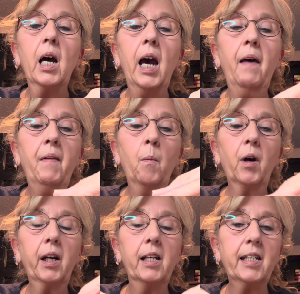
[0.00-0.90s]
And then we're
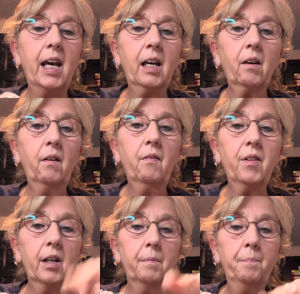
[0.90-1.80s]
going to take
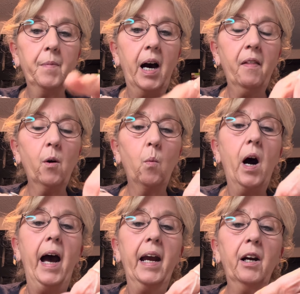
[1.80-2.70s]
the other
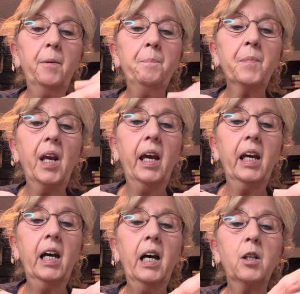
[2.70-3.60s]
wire
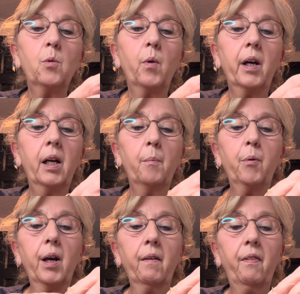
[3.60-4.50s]
and we're going to
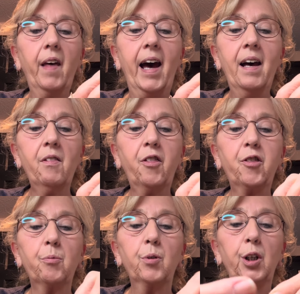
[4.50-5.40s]
bring that
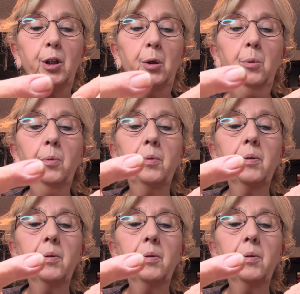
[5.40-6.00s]
through.